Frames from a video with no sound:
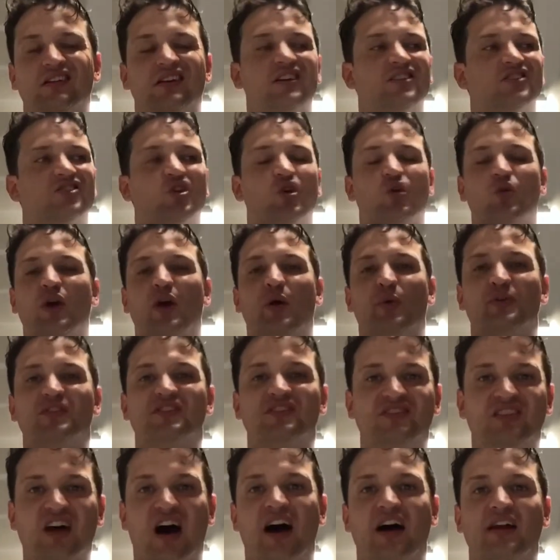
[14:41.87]
His career is
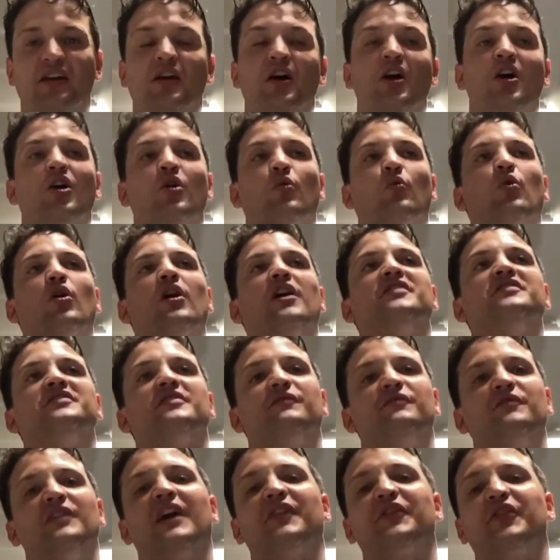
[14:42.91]
done. Whereas
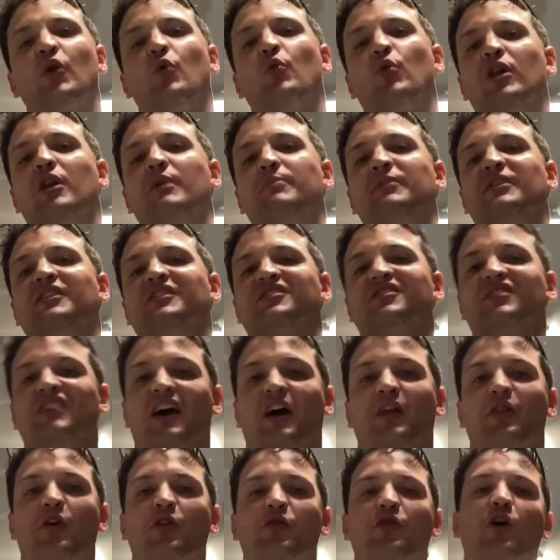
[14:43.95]
if nothing would have been
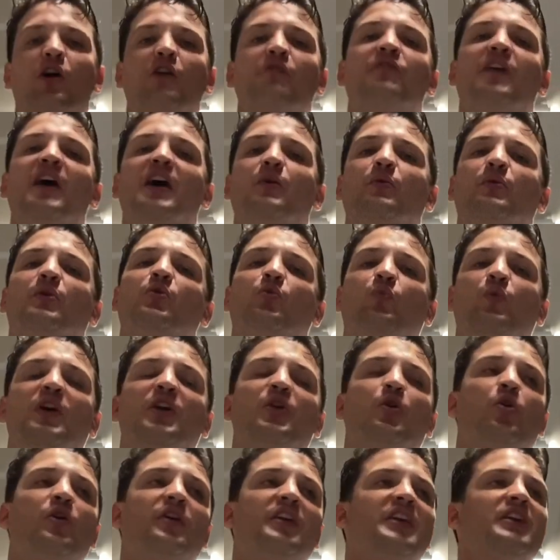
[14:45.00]
said, the third fight would have went
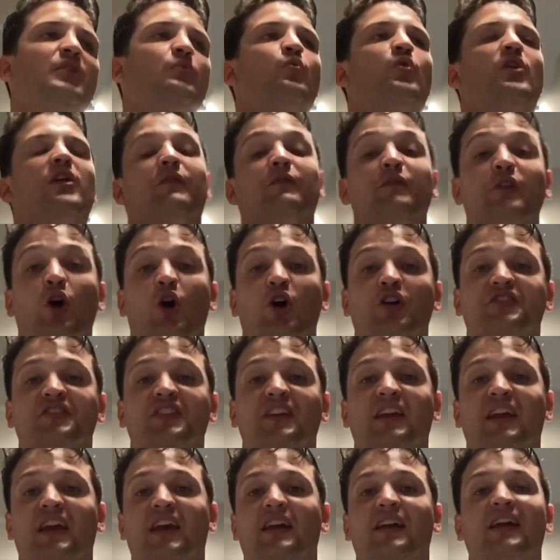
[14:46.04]
on, he would have lost
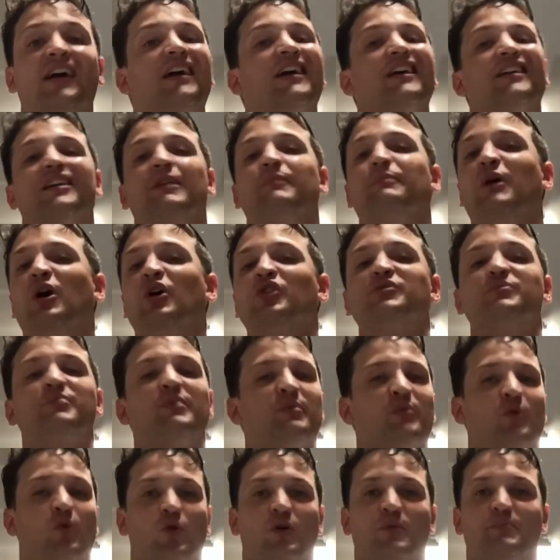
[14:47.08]
again, then most
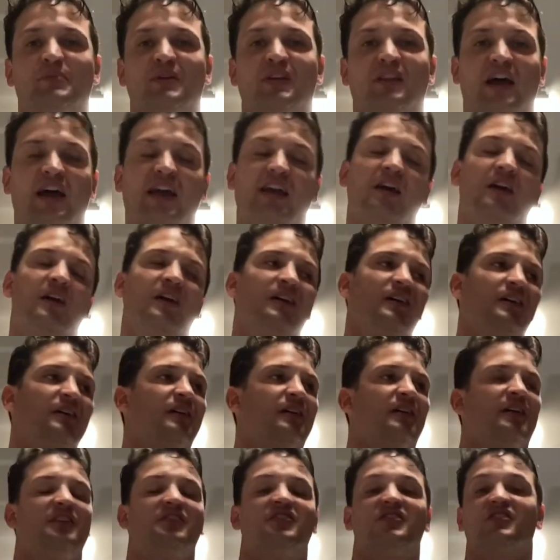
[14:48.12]
people would be like,
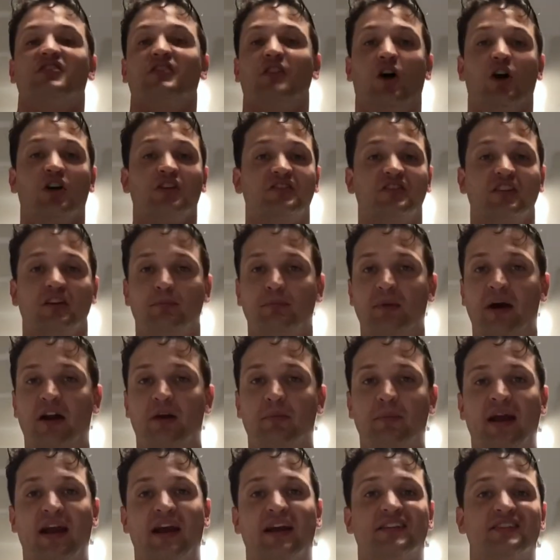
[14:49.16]
he just lost to the better
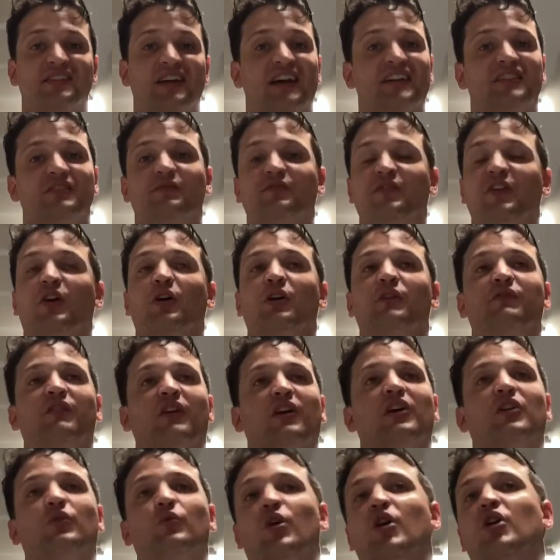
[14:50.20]
man. Tyson Fury
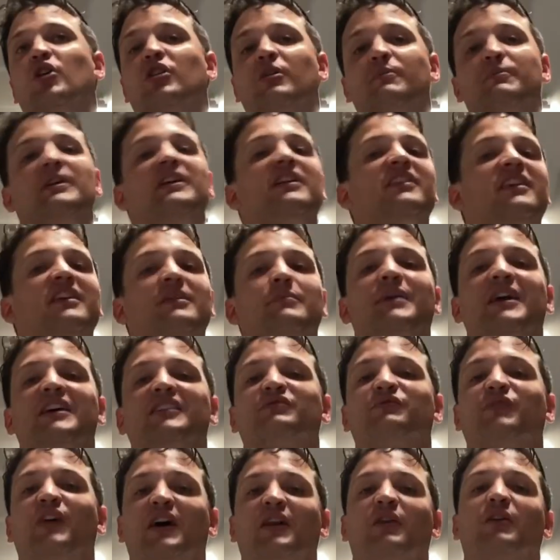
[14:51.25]
very well could be the
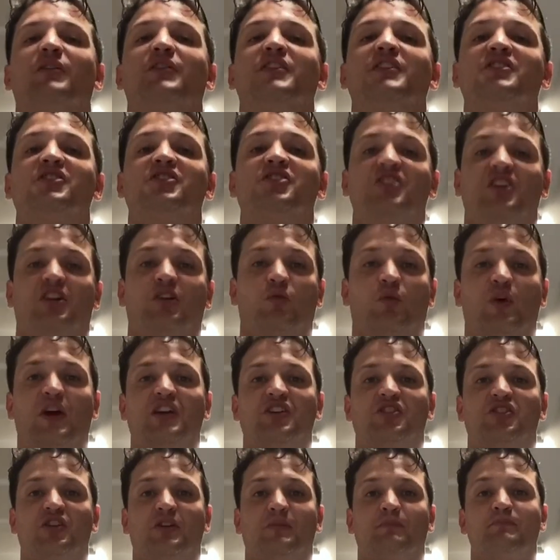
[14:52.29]
best fighter of this
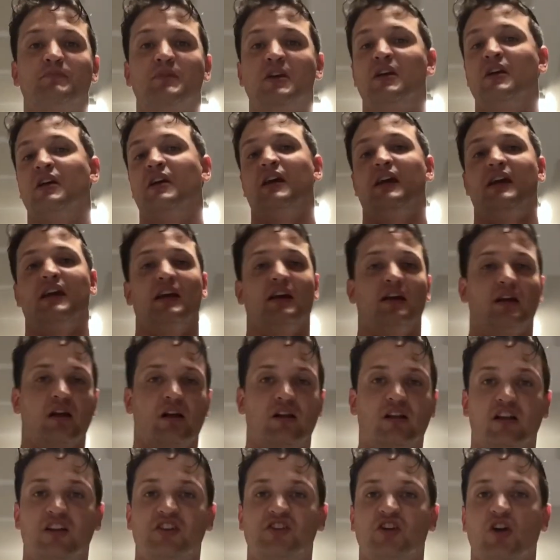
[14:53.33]
generation. He ended
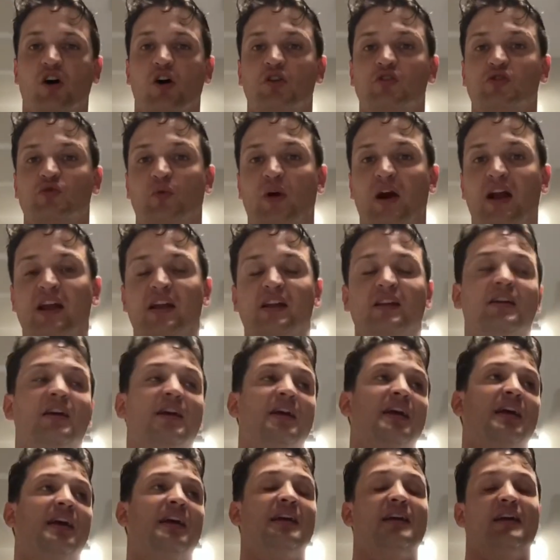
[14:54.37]
Klitschko's reign.
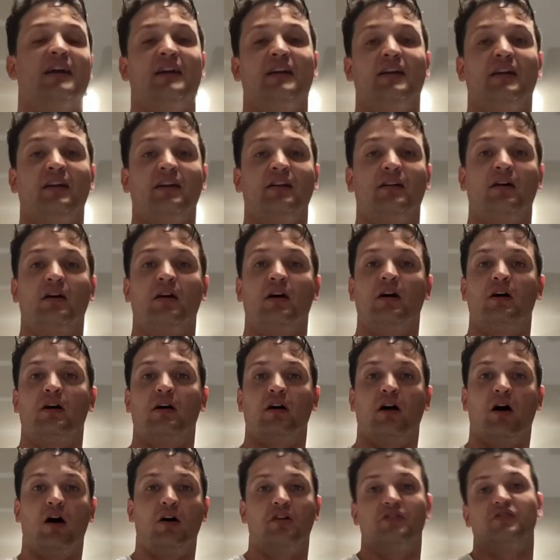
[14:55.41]
He ended
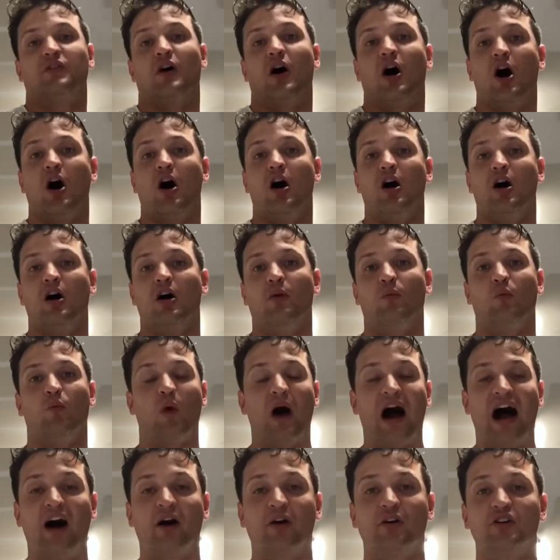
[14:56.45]

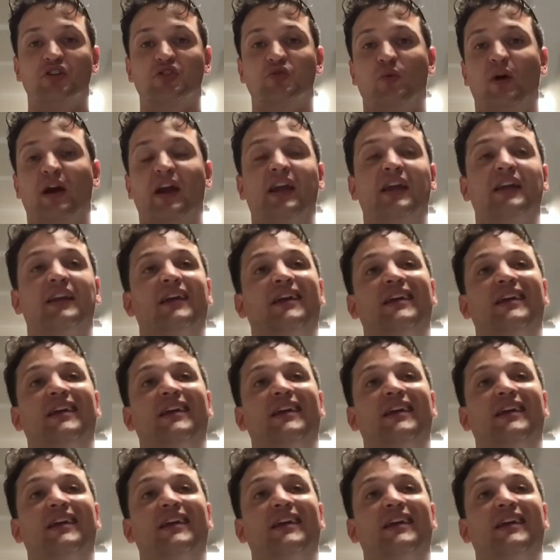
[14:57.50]
Wilder's reign.